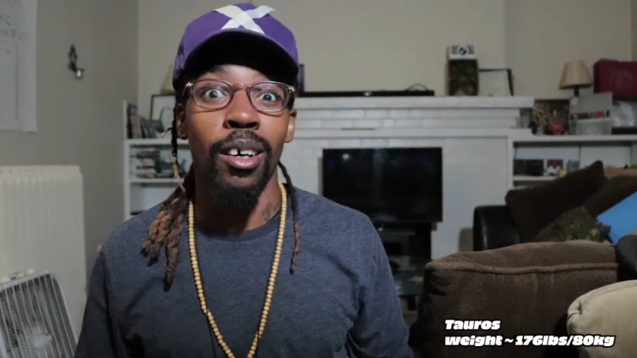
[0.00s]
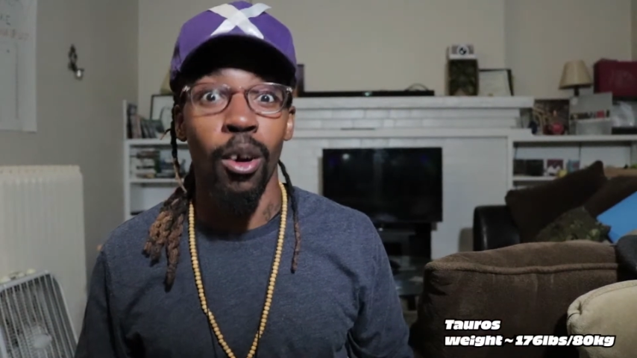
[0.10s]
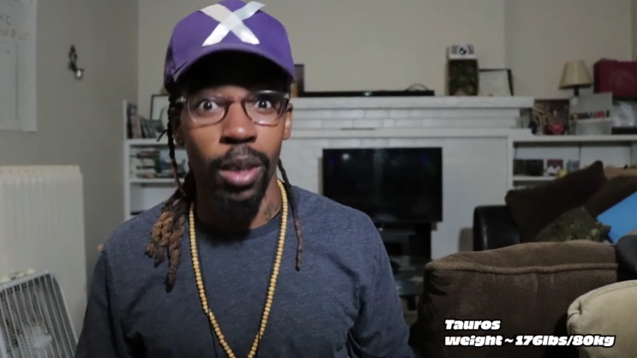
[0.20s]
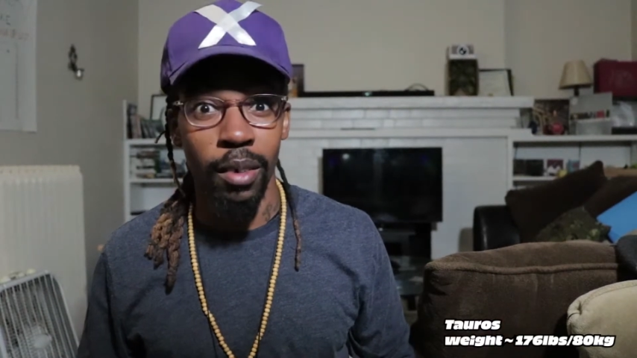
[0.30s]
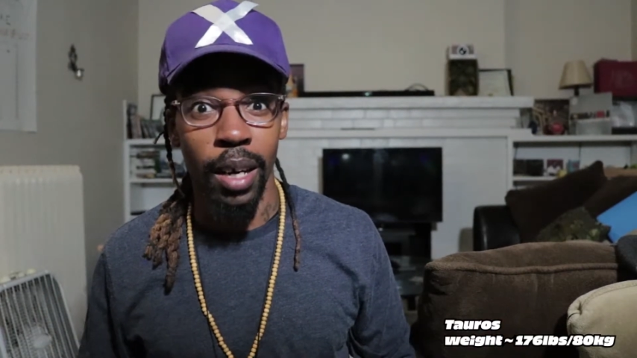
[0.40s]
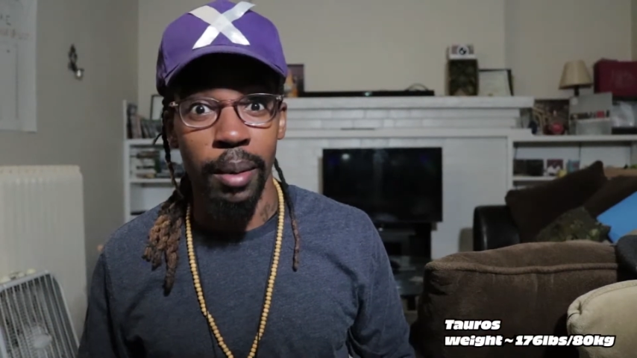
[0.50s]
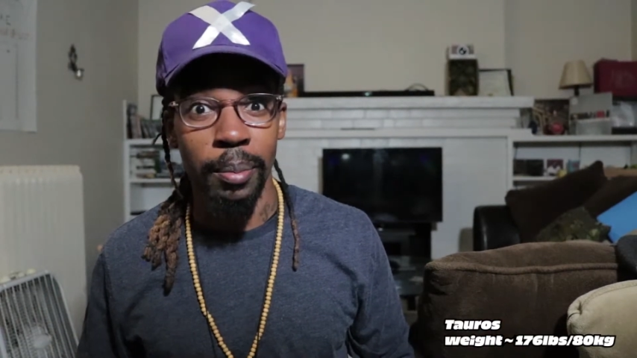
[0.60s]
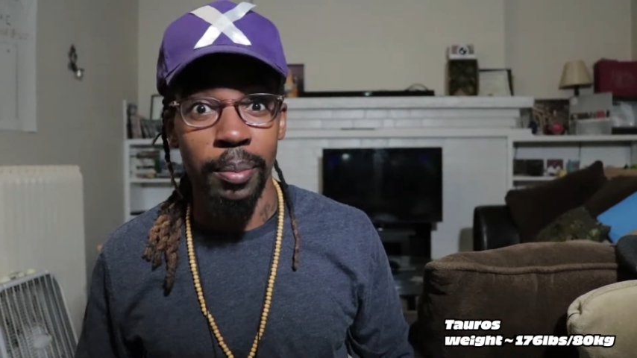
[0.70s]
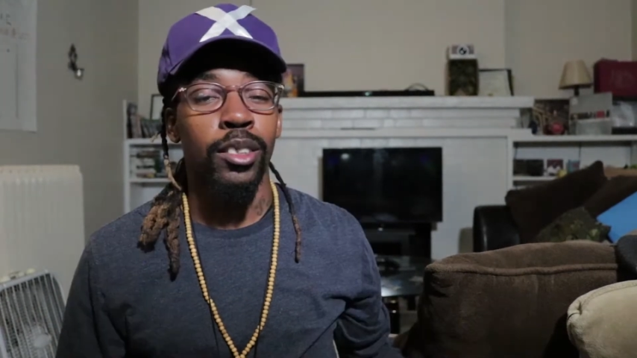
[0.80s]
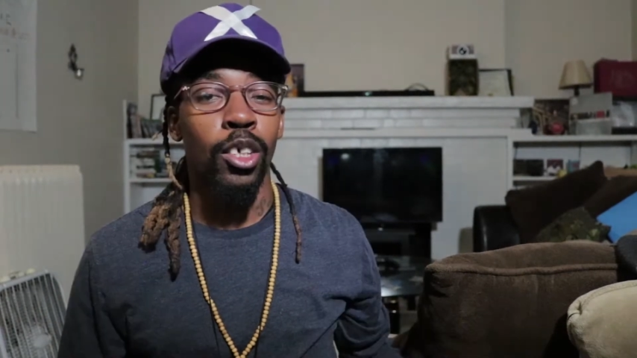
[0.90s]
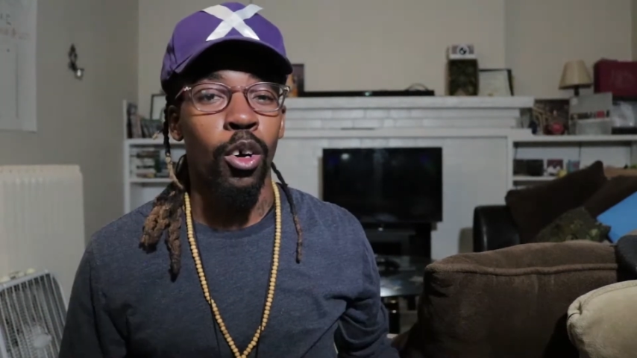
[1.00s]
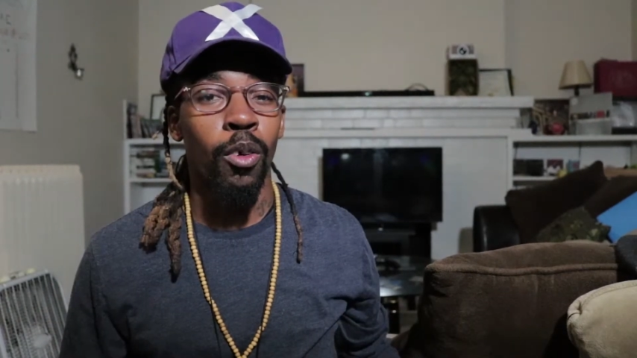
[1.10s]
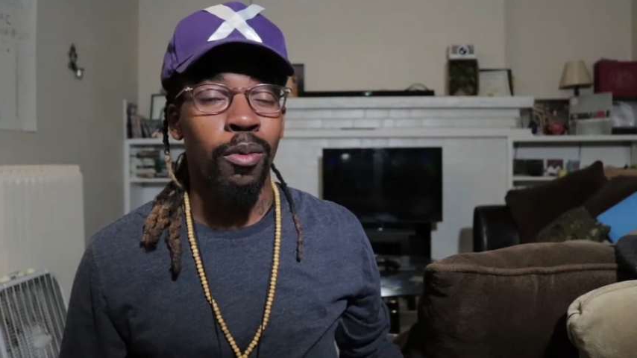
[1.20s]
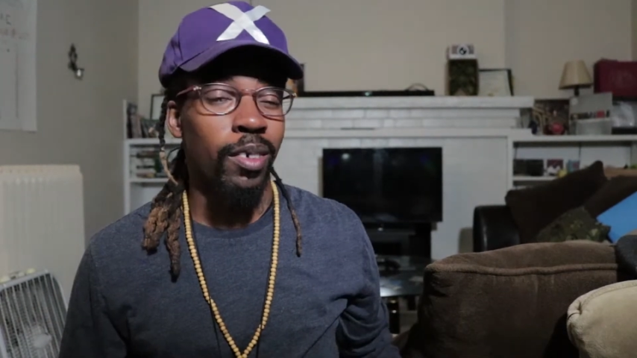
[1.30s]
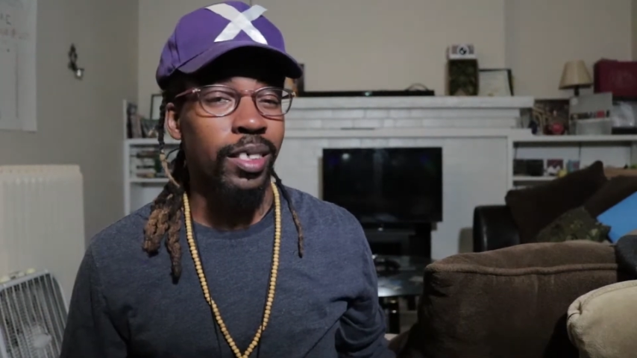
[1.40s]
Holy crap.
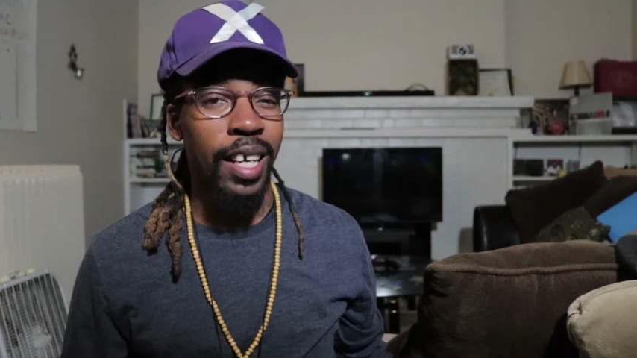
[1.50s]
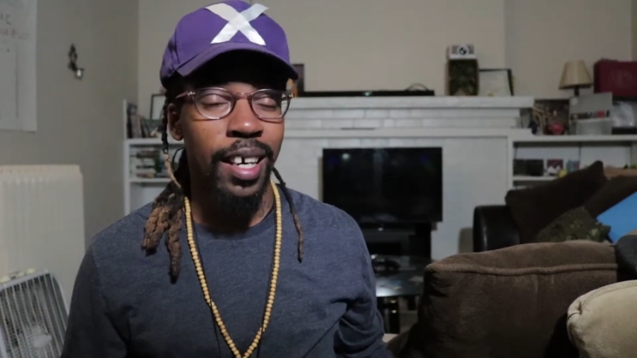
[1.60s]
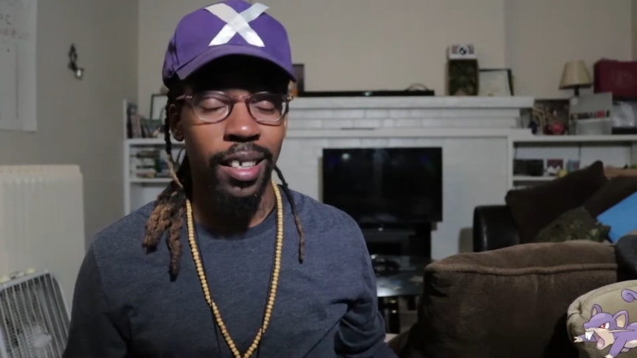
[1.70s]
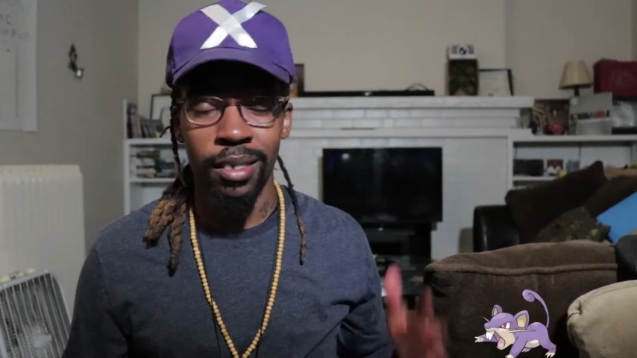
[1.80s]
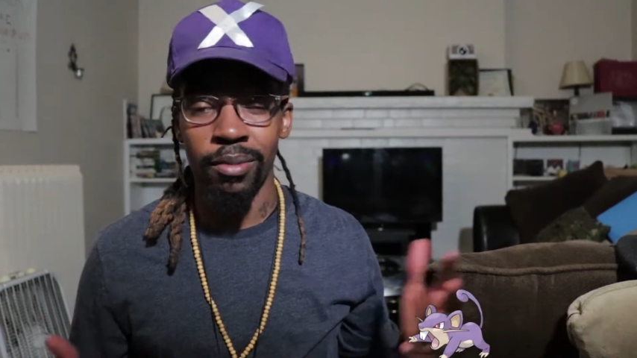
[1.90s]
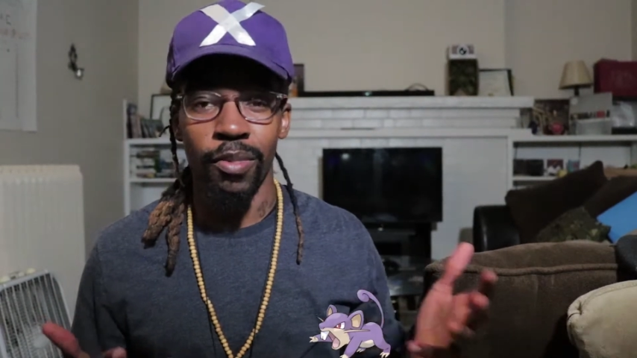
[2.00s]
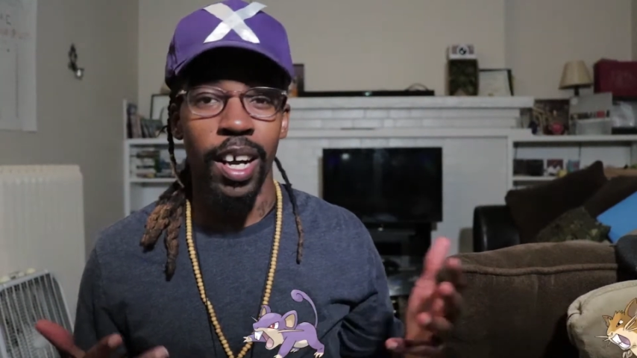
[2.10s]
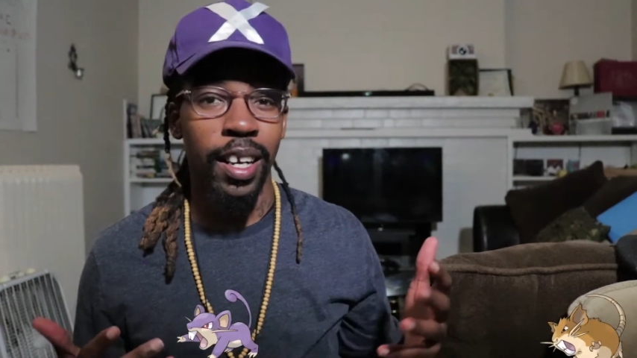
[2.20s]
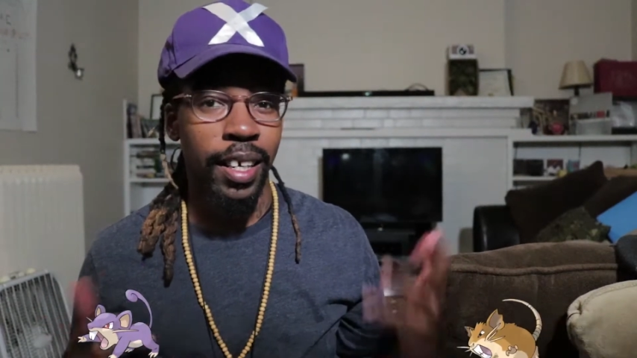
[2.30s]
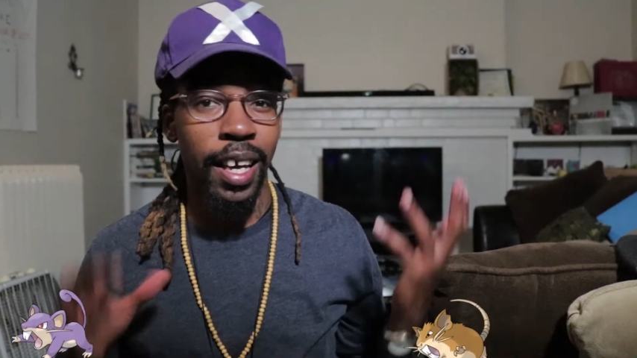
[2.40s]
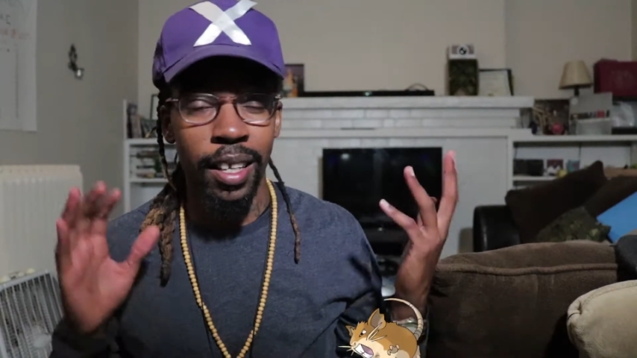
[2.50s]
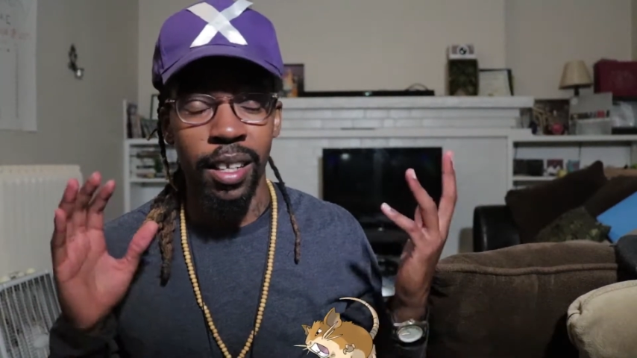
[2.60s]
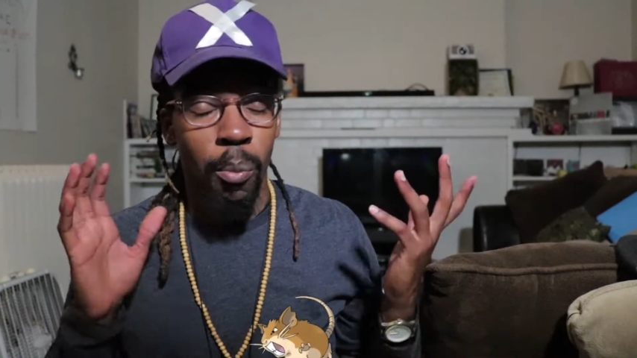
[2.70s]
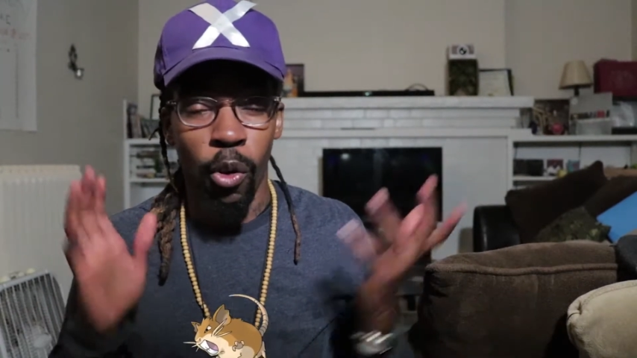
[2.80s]
So, Ratatta, Raticate,